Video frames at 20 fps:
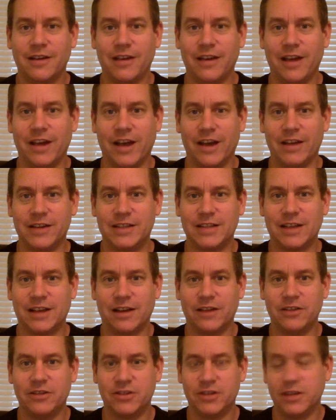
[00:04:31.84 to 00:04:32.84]
And
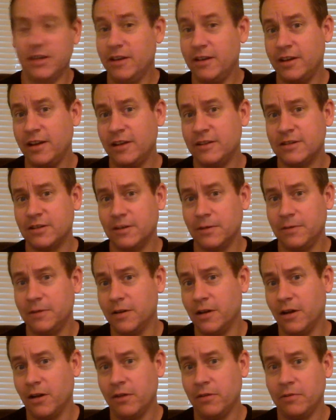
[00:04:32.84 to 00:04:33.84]
you should get an answer. If you
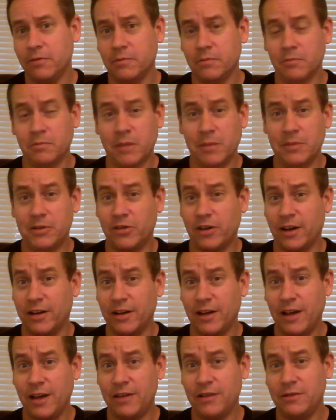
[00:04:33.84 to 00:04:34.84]
don't, maybe try
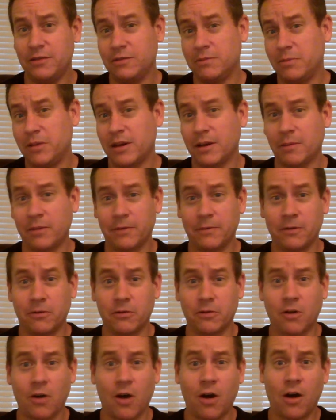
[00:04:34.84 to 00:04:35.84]
again, pick up the
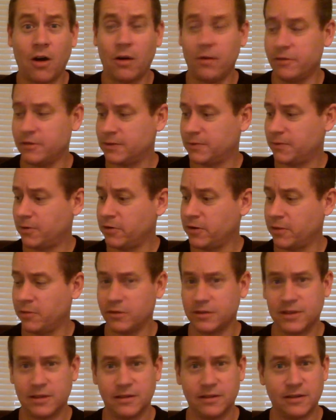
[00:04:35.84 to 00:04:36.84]
phone call. There's phone
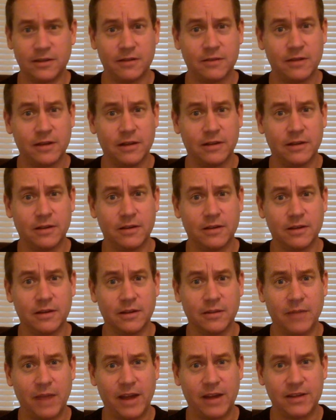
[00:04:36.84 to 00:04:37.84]
numbers in
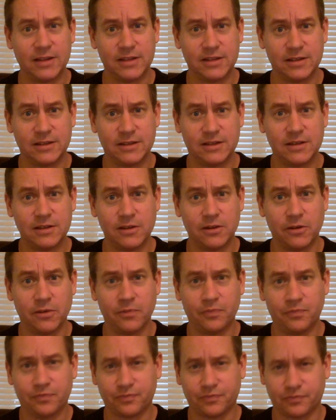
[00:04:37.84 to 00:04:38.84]
the magazines
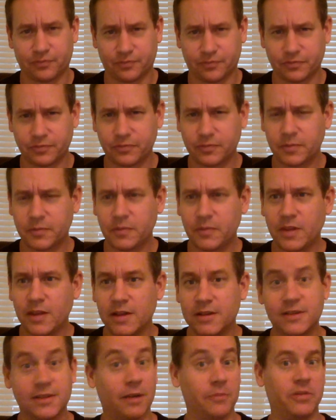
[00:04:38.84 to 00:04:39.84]
too.
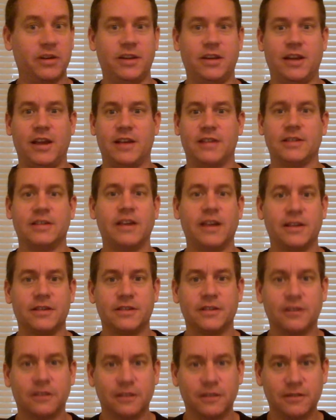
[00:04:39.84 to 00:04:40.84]
Somebody has an
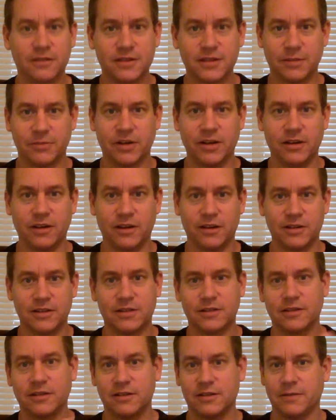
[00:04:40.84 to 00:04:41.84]
answer. Somebody
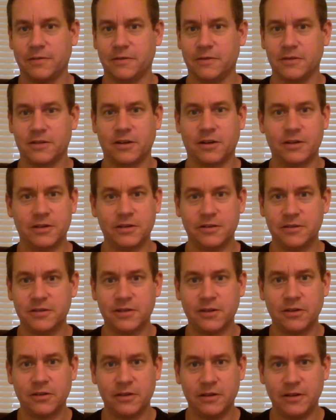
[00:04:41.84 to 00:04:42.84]
does. Because if there's
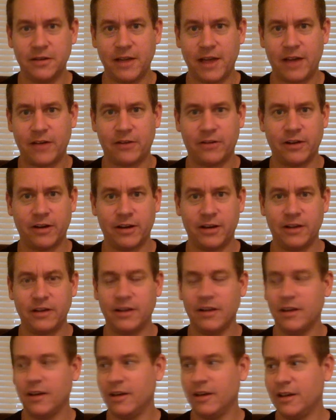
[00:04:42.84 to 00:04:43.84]
cartoons in that already,
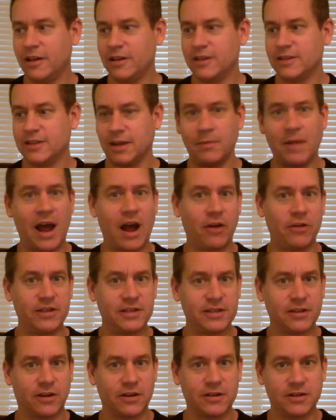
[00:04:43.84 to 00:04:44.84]
somehow
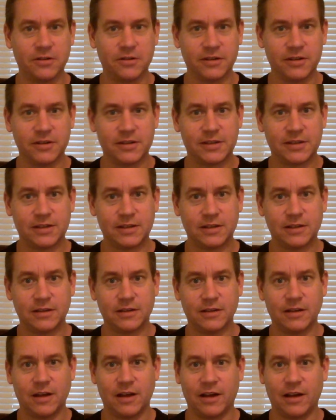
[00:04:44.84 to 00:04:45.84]
these cartoonists
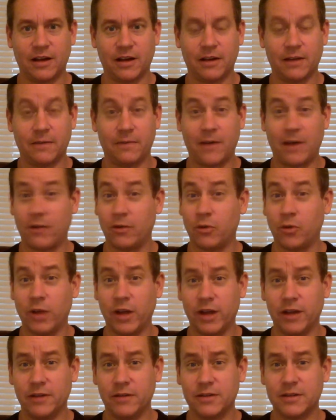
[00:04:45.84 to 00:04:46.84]
found a
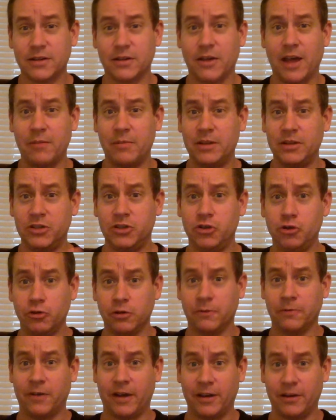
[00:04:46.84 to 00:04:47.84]
way. So that means you
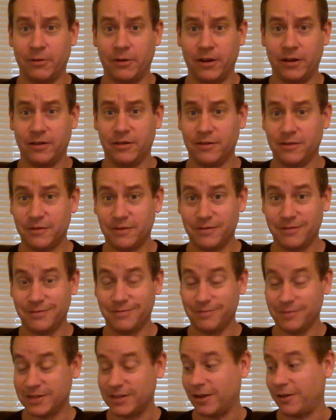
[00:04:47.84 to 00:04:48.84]
can find a way.
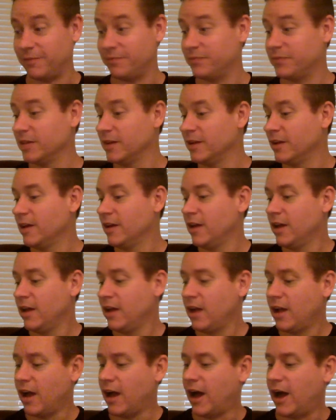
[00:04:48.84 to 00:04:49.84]
So
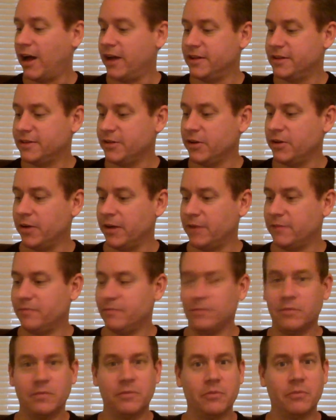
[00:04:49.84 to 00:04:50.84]
anyway,
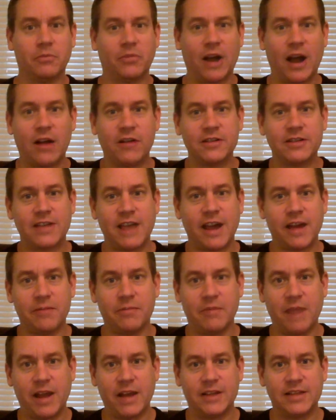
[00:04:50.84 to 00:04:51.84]
browse
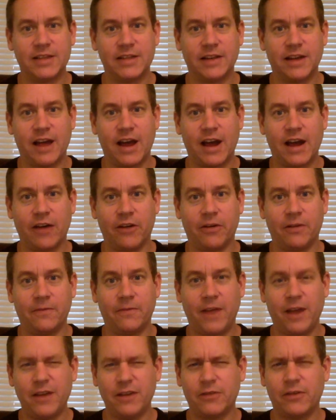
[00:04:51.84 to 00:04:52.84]
that magazine aisle.
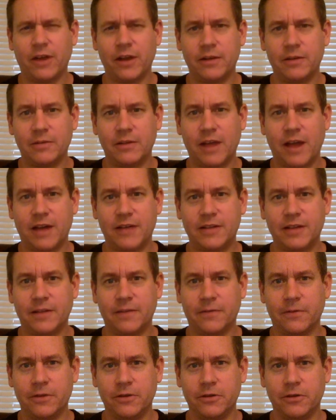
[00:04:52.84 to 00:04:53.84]
Find the right
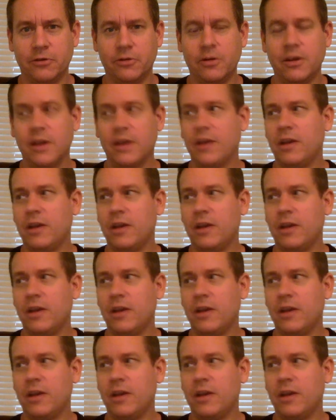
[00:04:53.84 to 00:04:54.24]
content for you.